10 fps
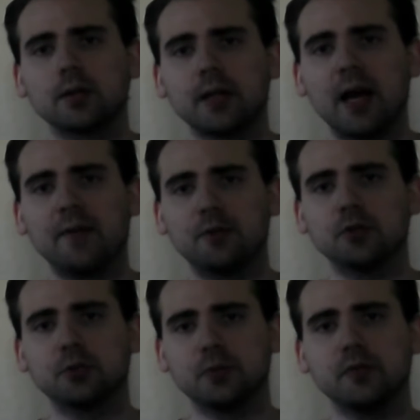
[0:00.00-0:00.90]
to have
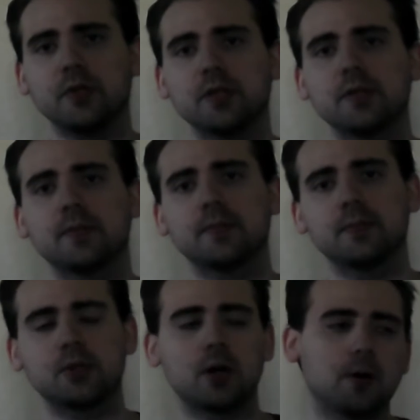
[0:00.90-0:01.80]
those movies.
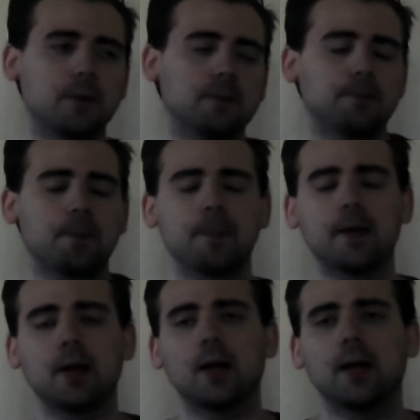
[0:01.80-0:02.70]
So
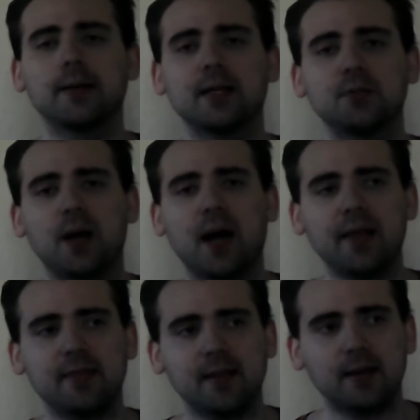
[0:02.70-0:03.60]
that's what I
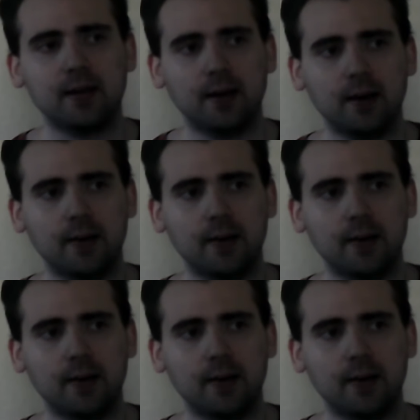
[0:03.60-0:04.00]
think.